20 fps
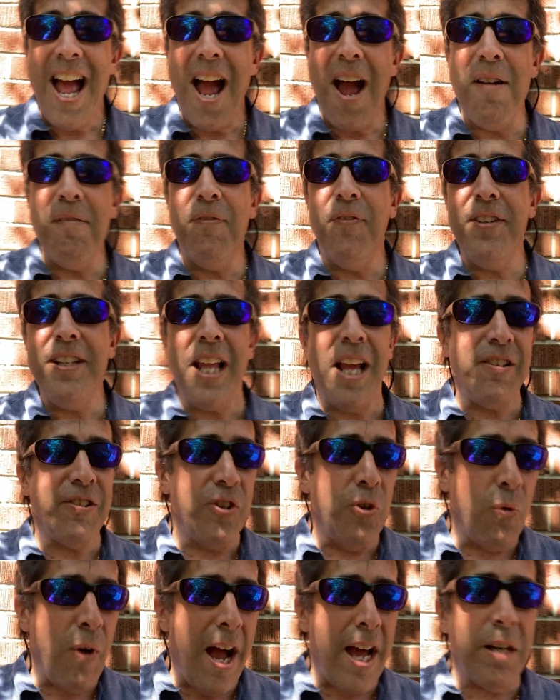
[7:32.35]
Every day it's
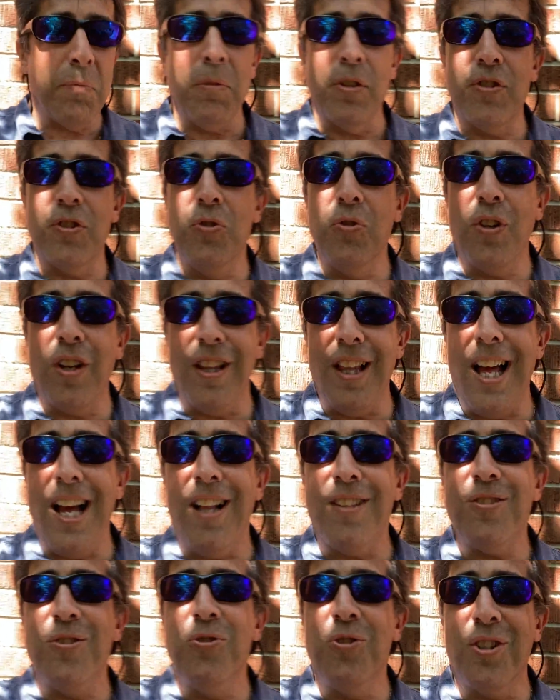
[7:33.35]
new animals, new
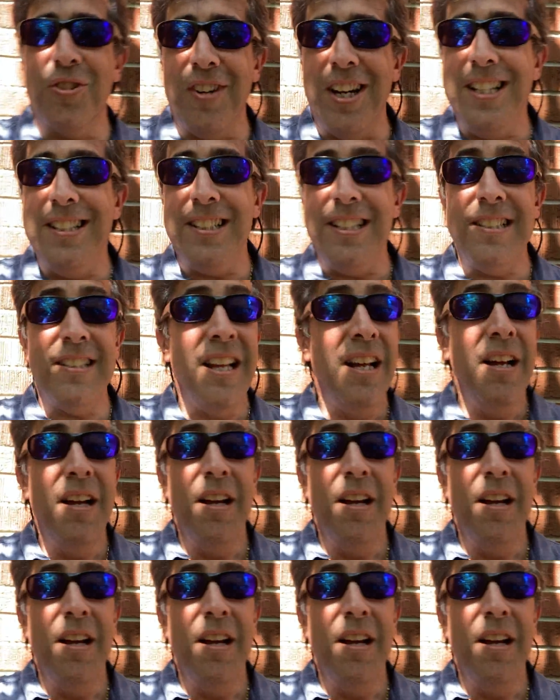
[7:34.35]
clowns, new crazies.